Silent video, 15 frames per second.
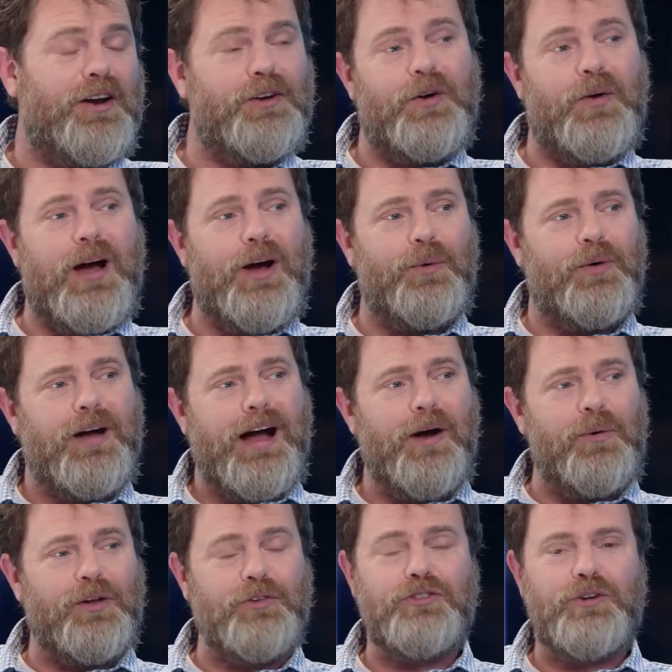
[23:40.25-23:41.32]
I don't know how,
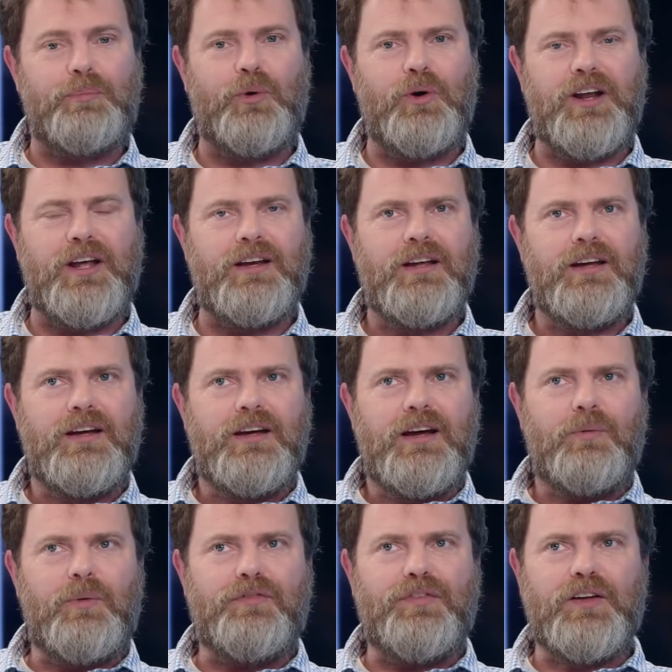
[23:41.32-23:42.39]
how else to put it.
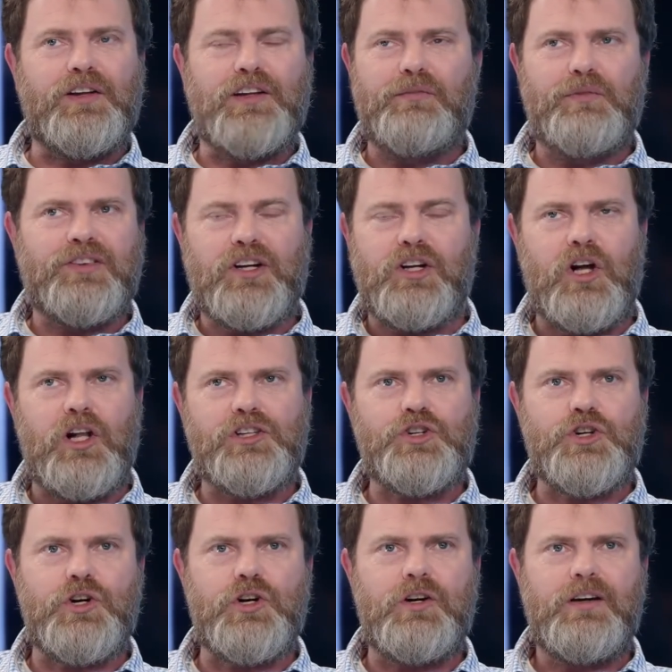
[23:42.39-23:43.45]
We fell in love with the
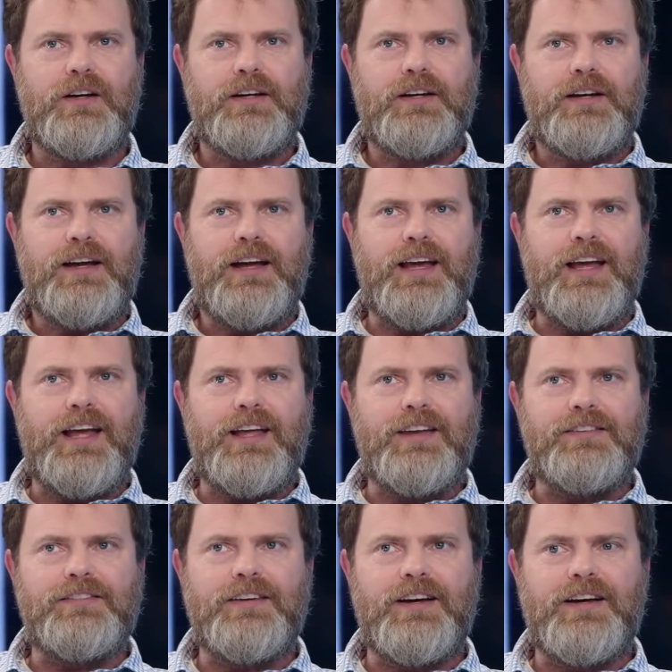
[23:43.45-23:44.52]
culture,
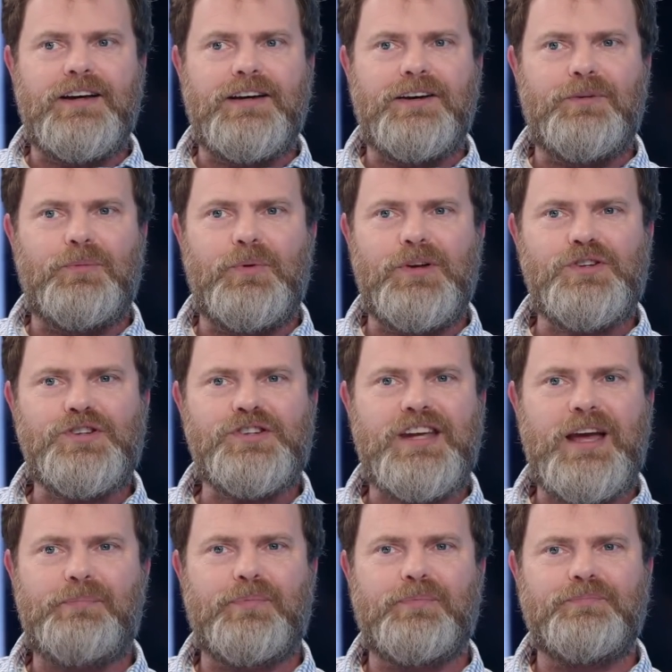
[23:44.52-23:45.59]
and uh, we just
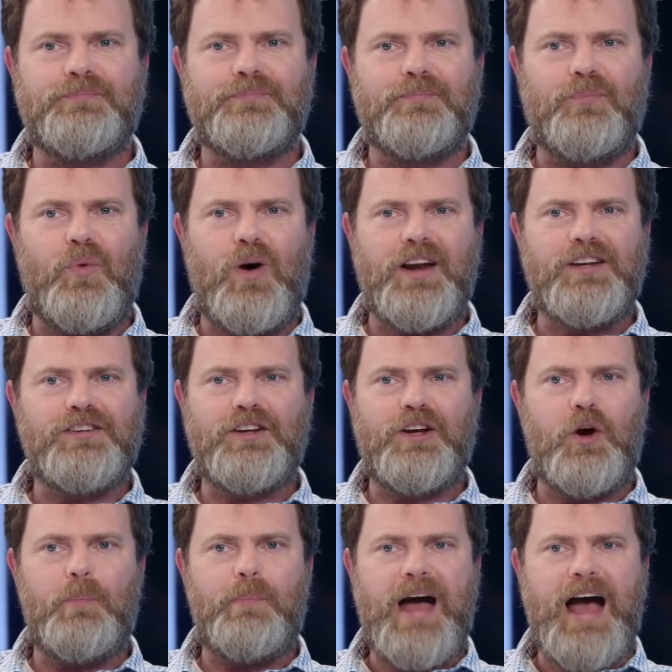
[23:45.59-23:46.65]
kept wanting to
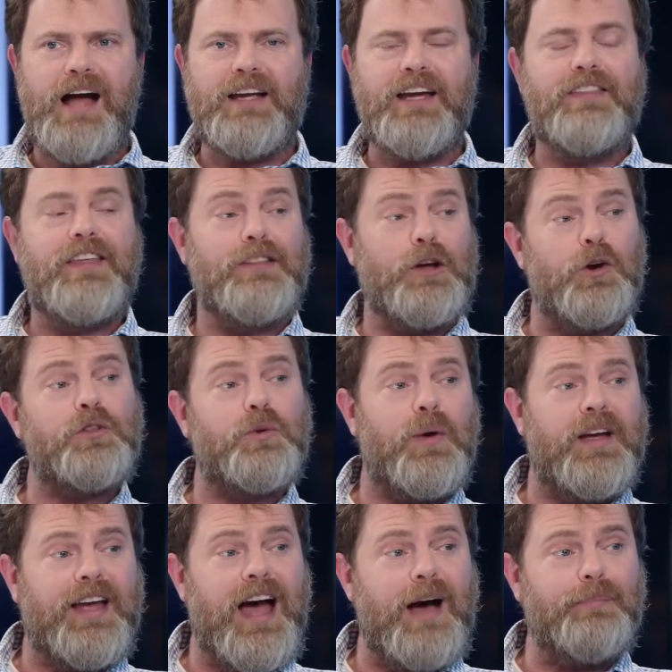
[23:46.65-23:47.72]
go back, and then the
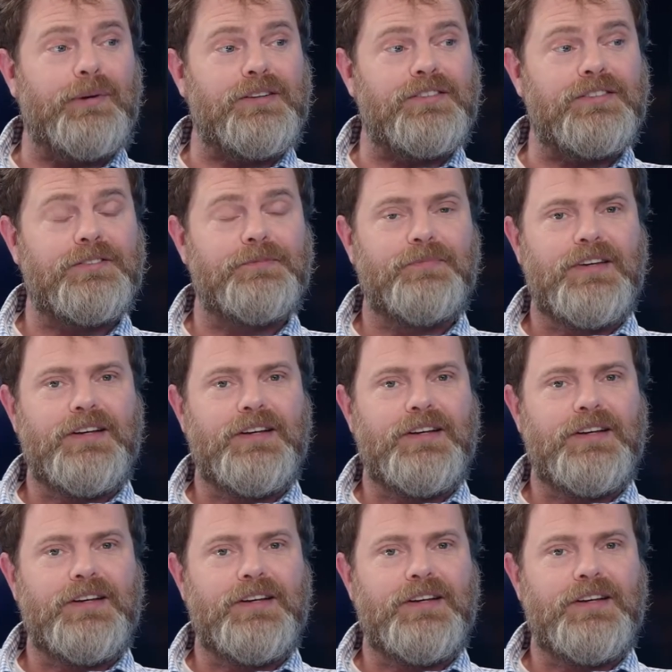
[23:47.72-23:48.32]
earthquake happened.